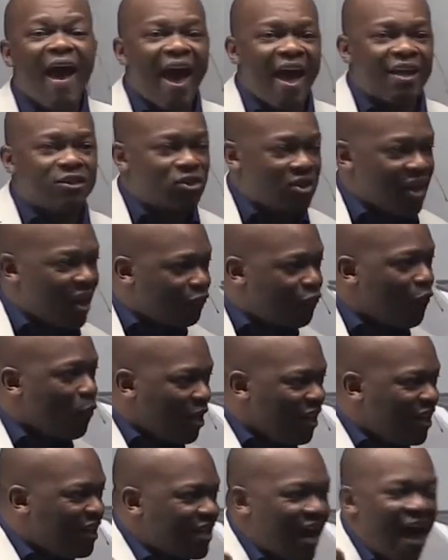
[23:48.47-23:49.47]
and therefore
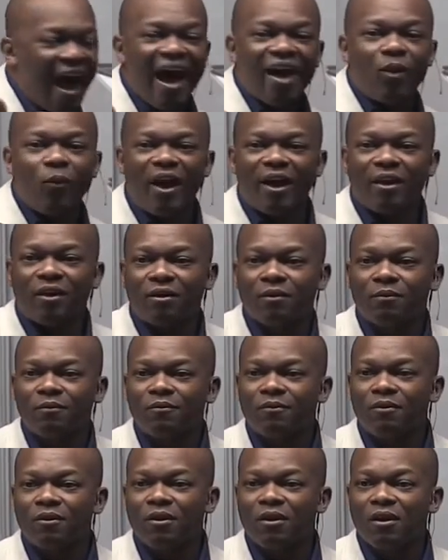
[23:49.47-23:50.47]
we need a highway.
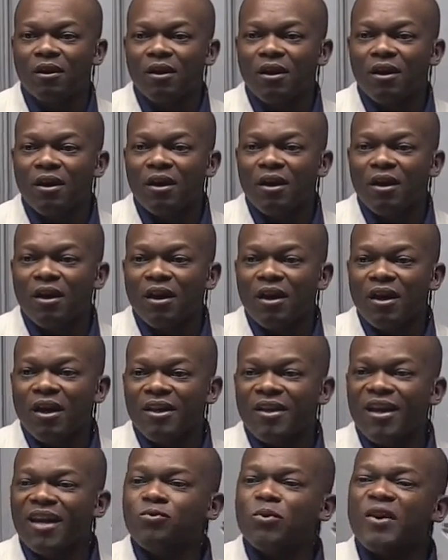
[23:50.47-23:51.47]

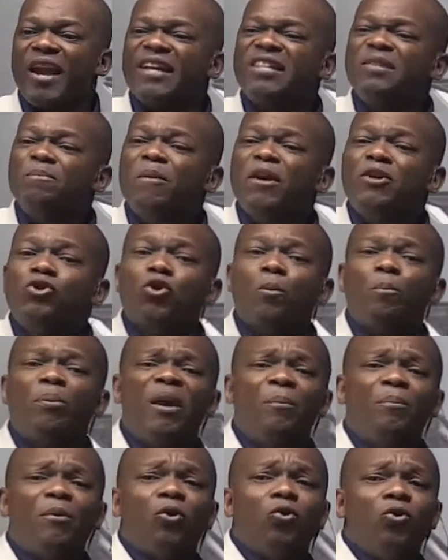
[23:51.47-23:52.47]
Yet when I speak to
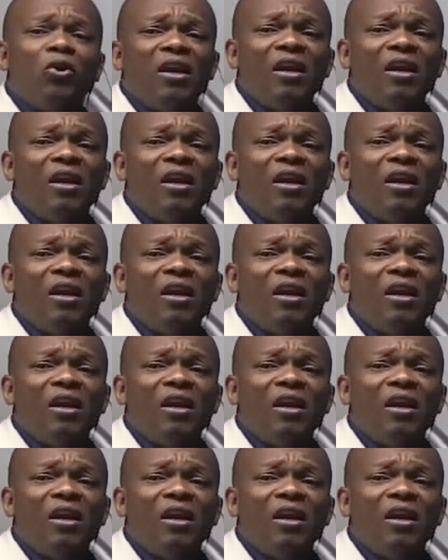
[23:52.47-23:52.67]
people who